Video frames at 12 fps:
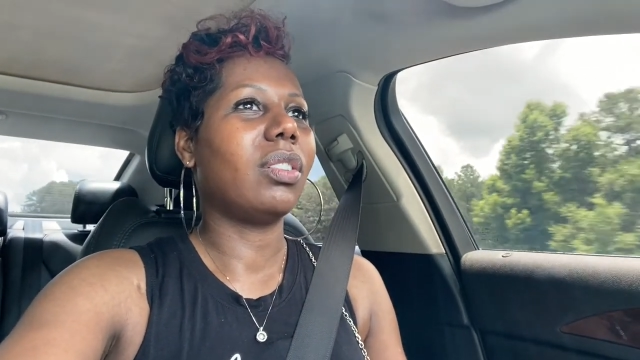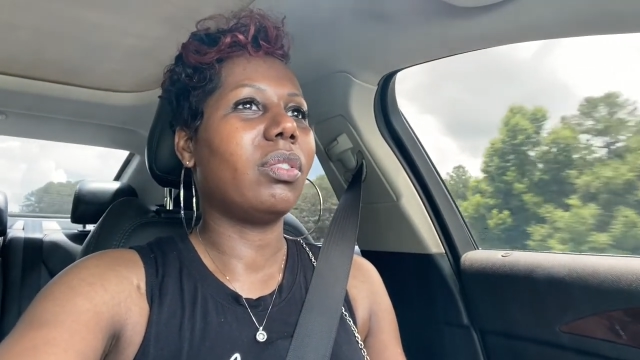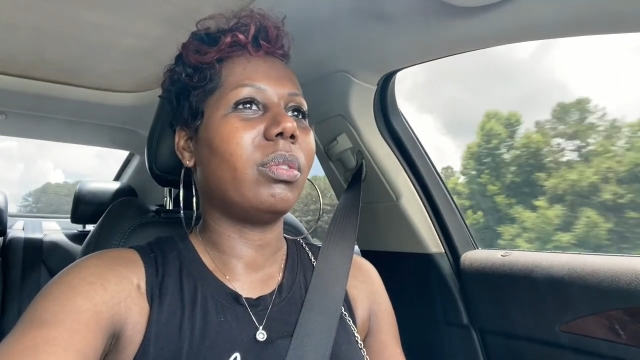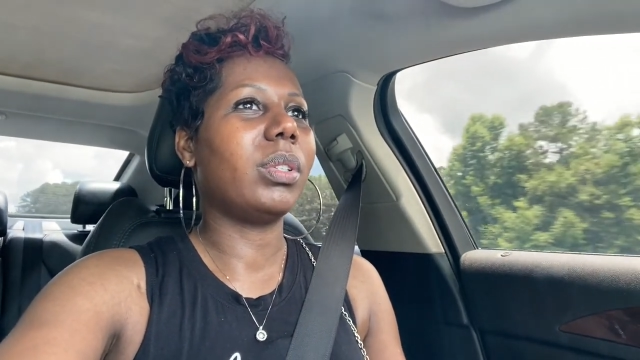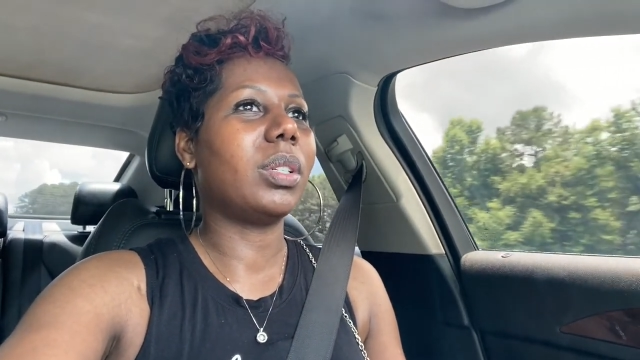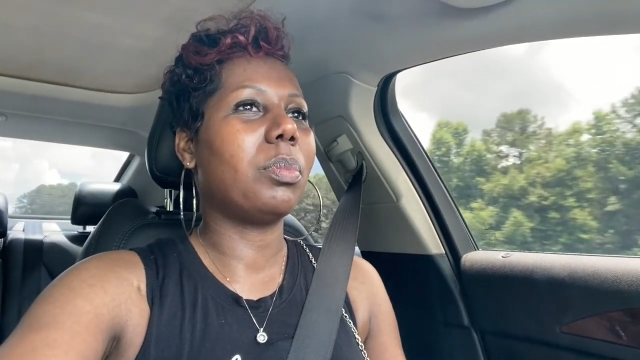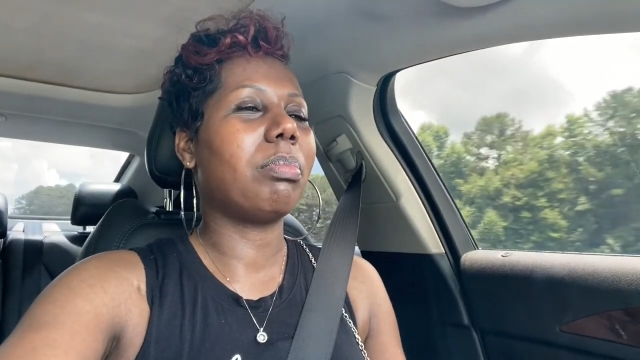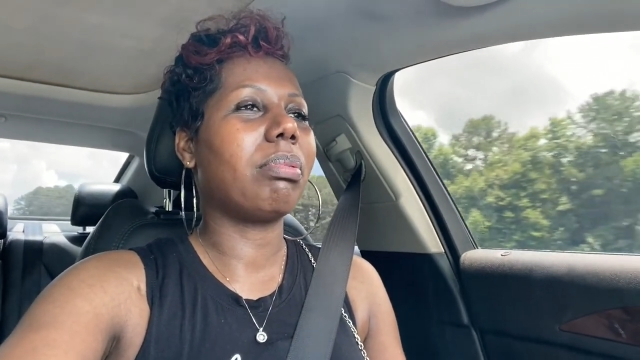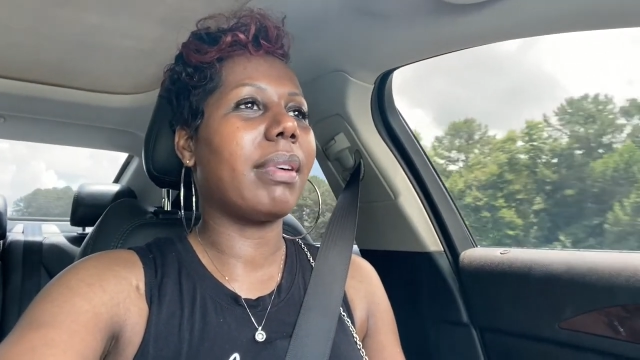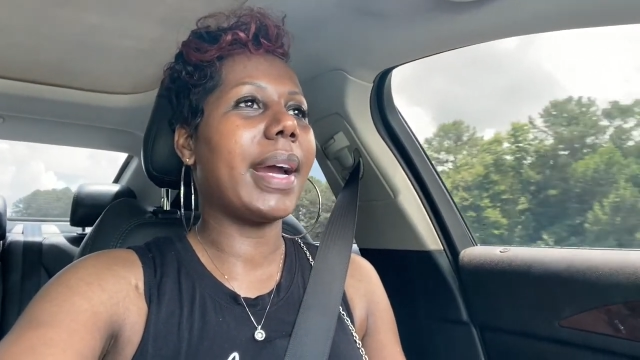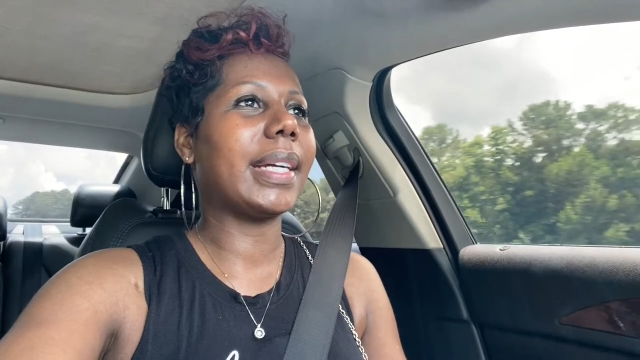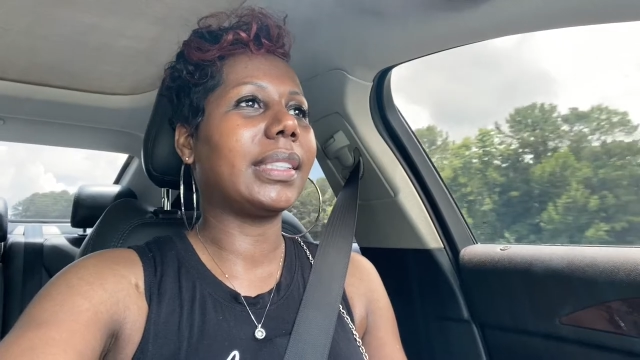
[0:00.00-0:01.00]
we'll
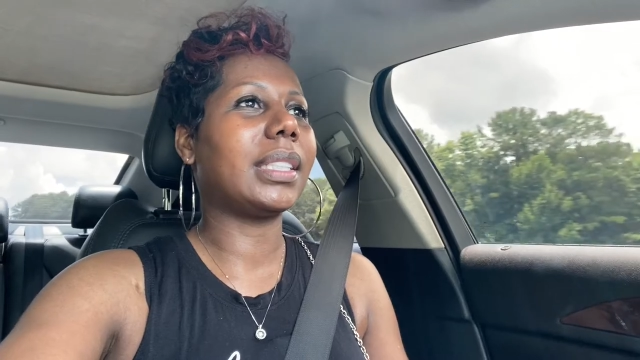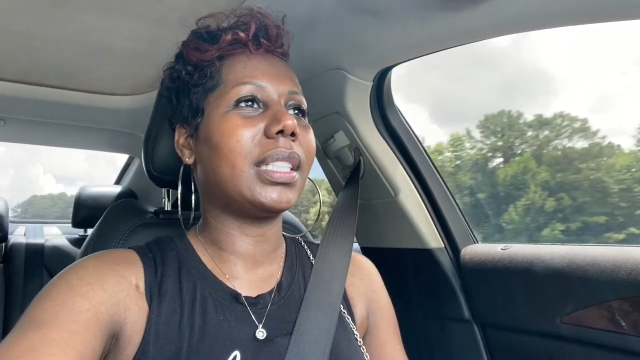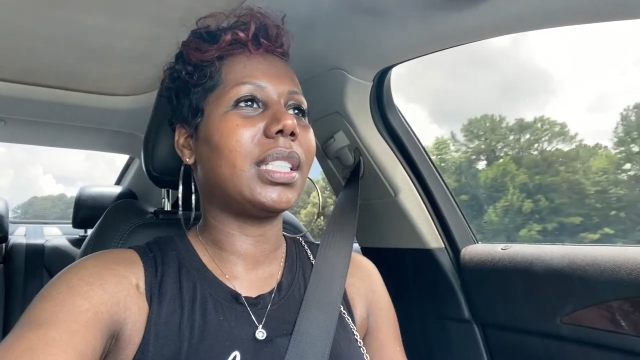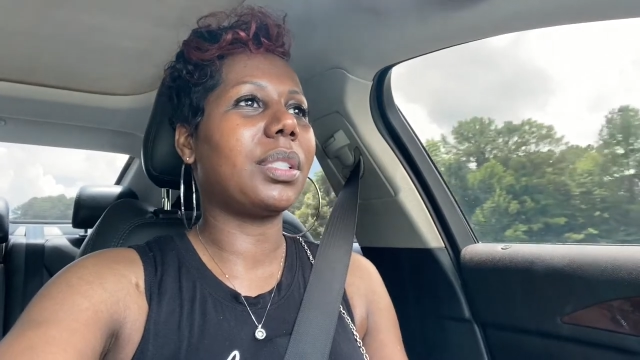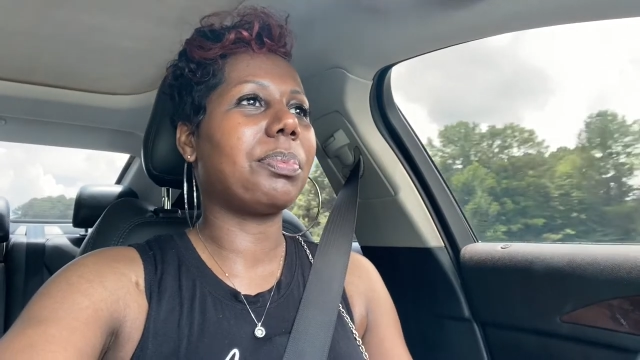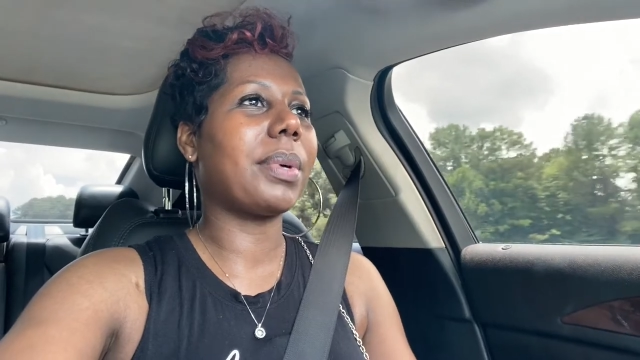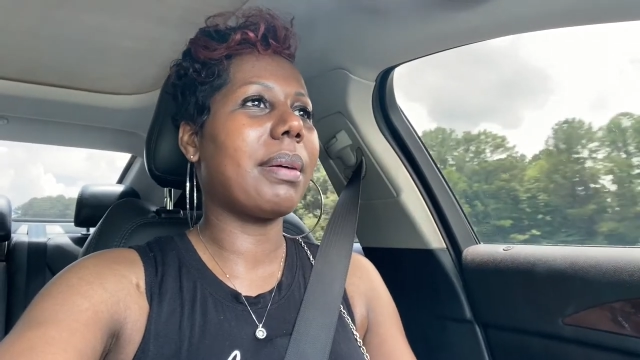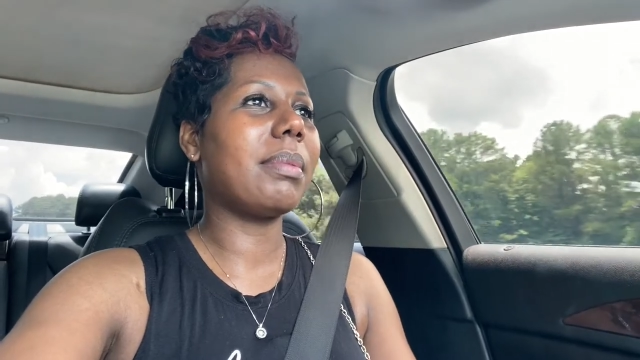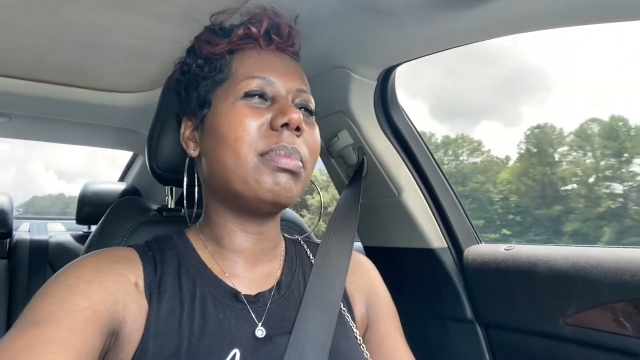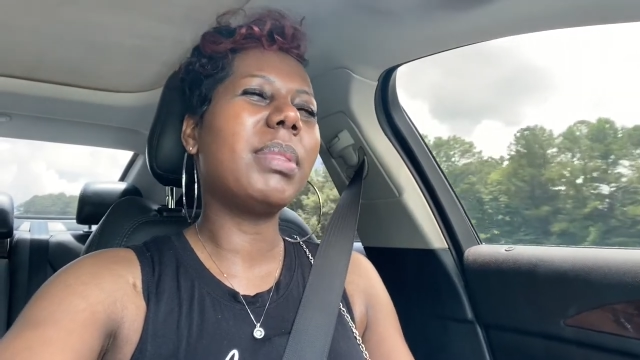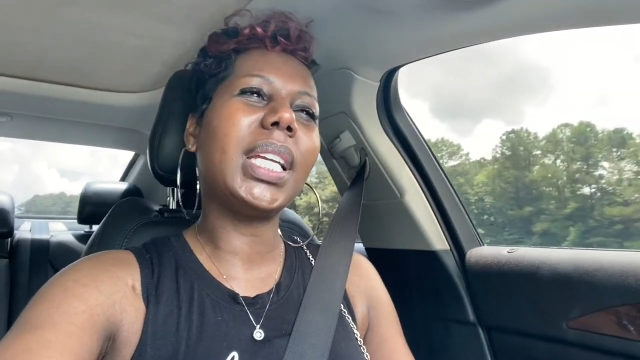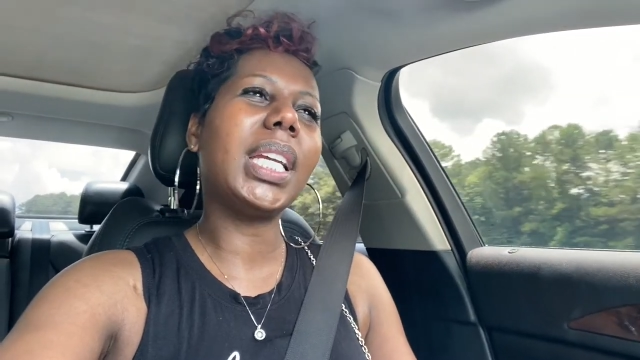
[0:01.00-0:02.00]
practice. It'll
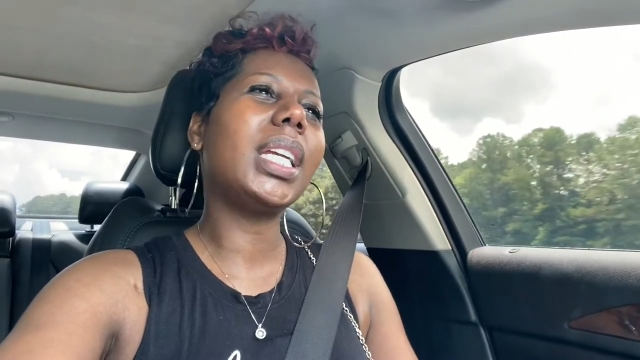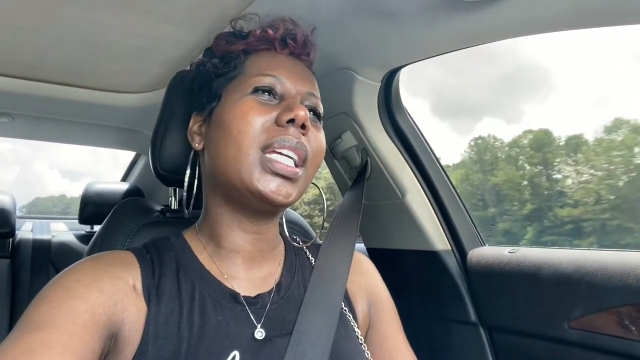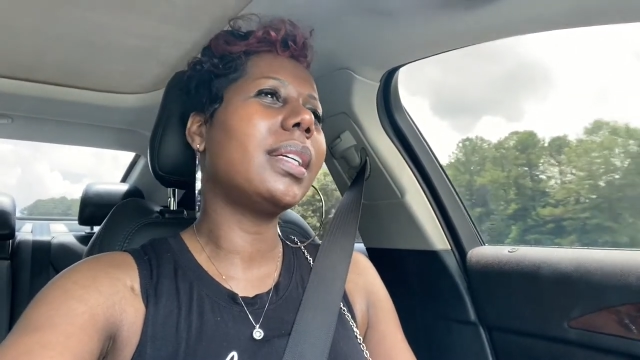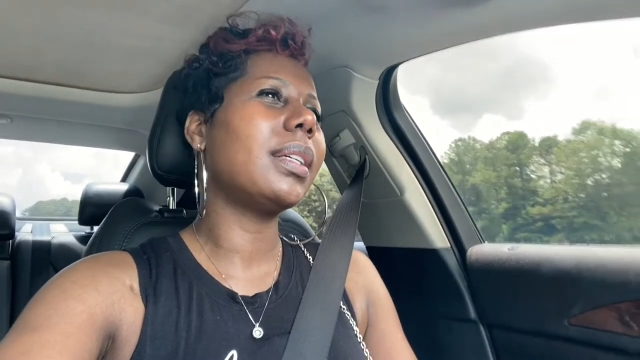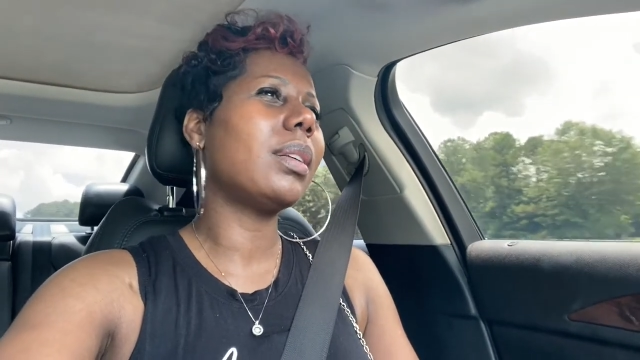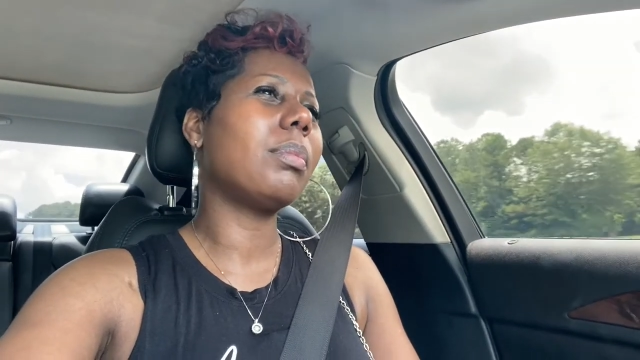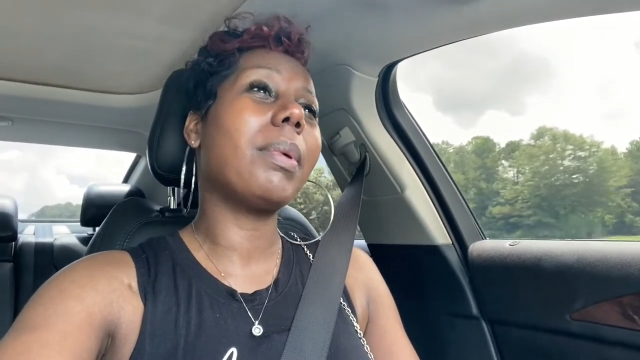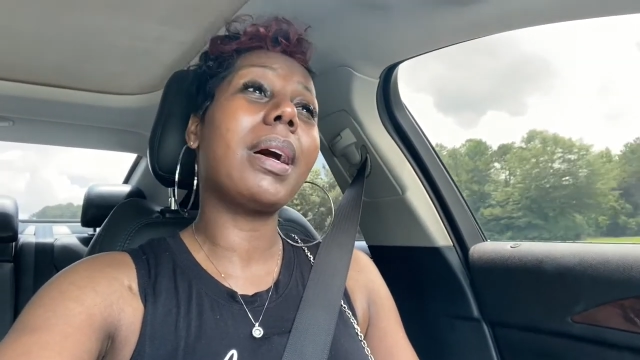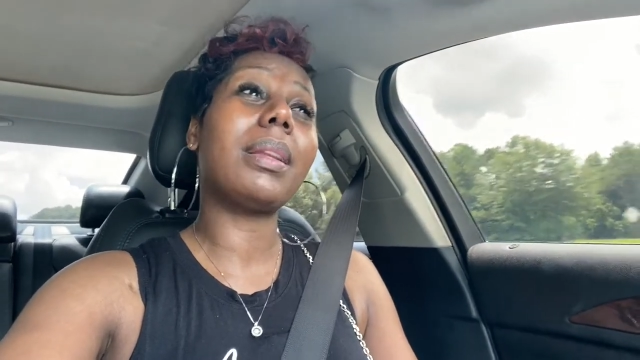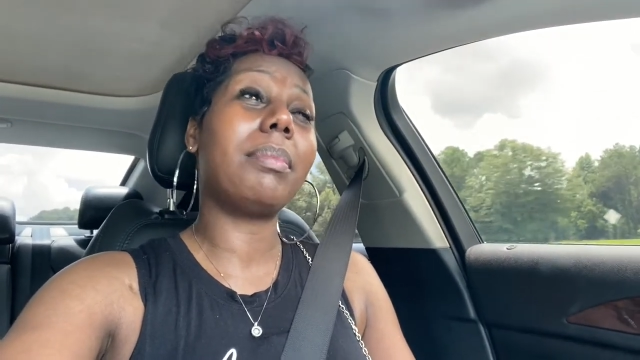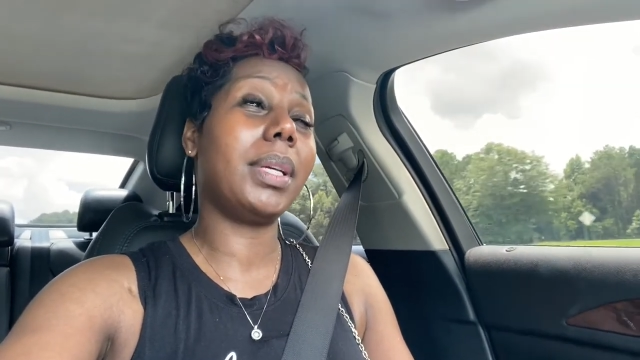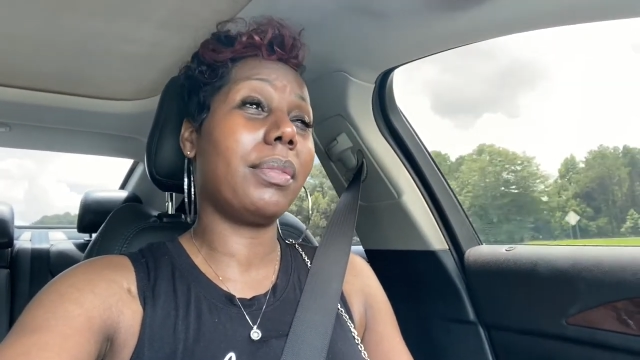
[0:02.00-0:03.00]

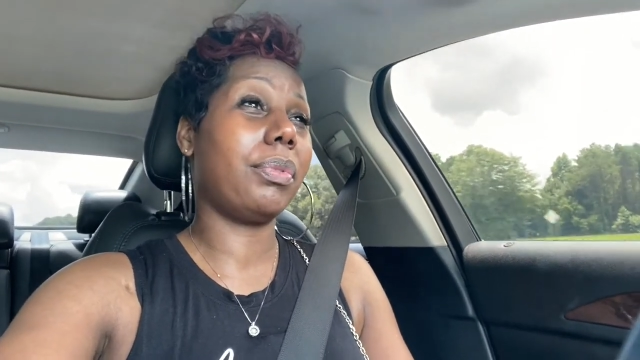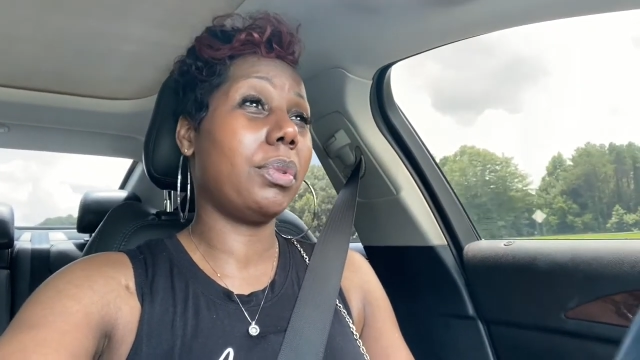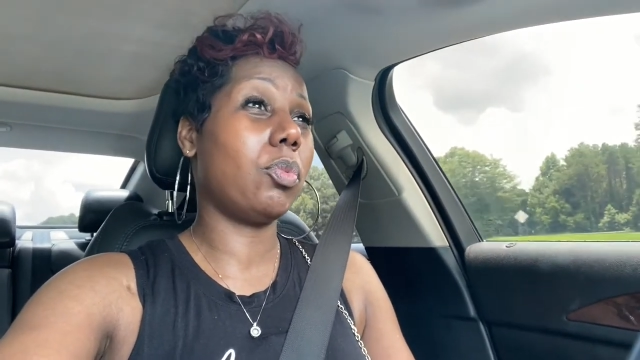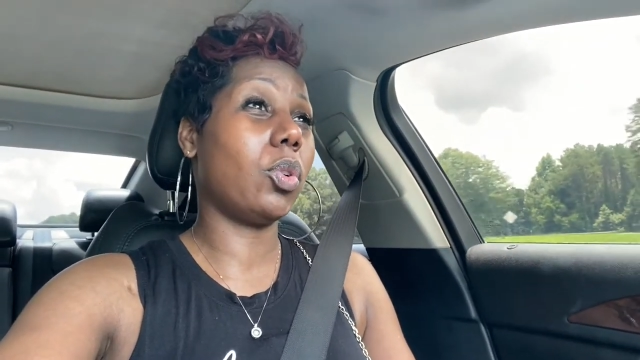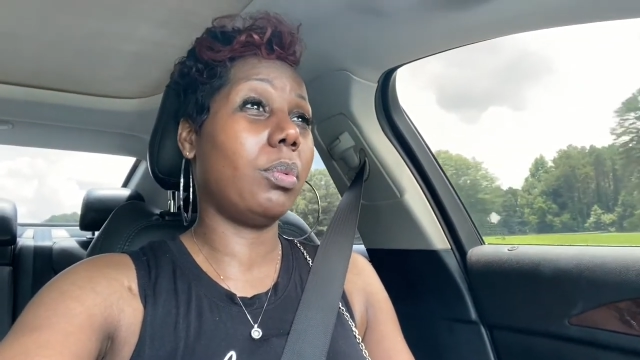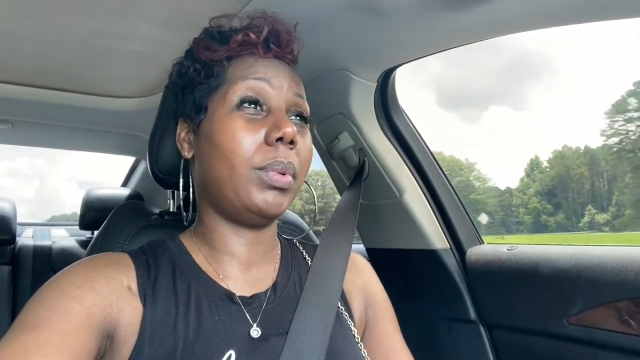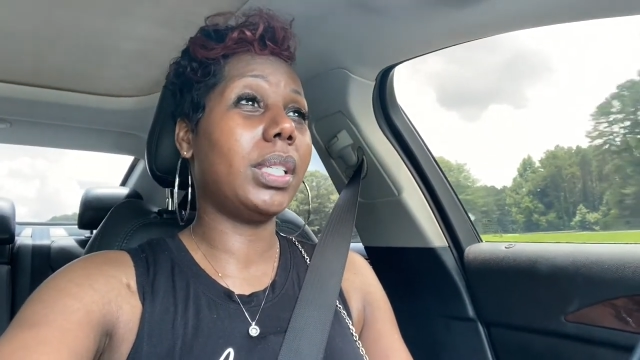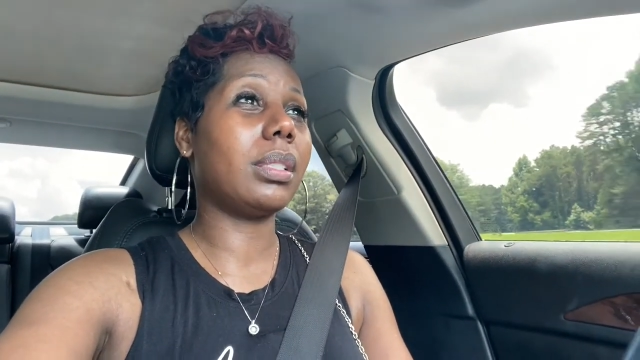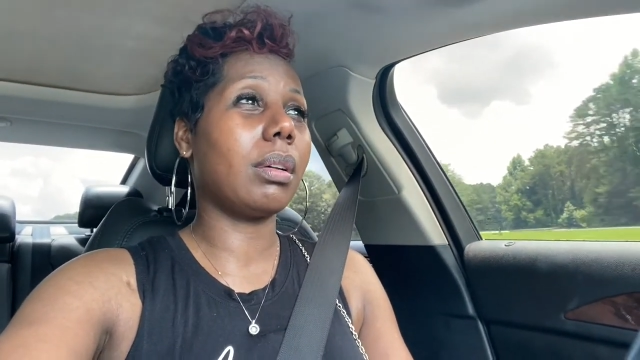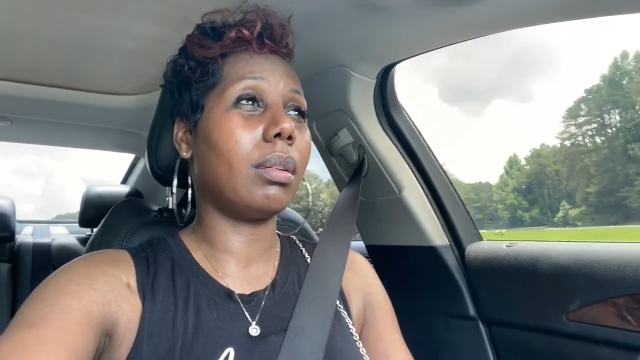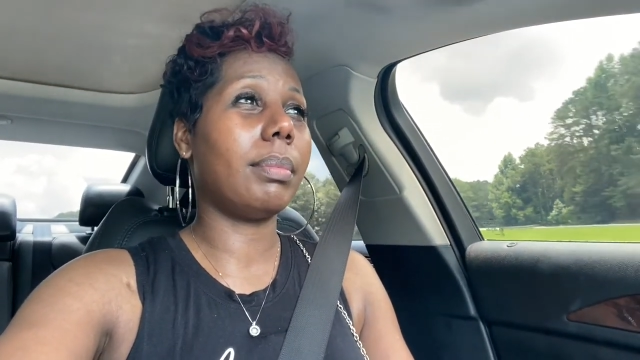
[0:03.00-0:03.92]
probably be a few more weeks though,